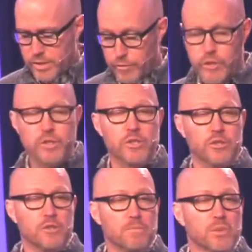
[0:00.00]
The first
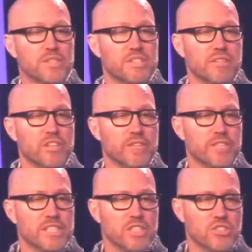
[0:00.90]
group received the
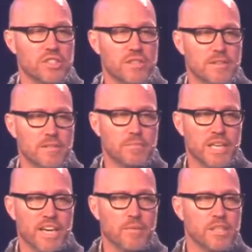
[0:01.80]
invitation,
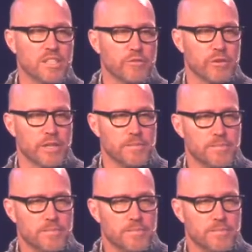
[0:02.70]
became indifferent.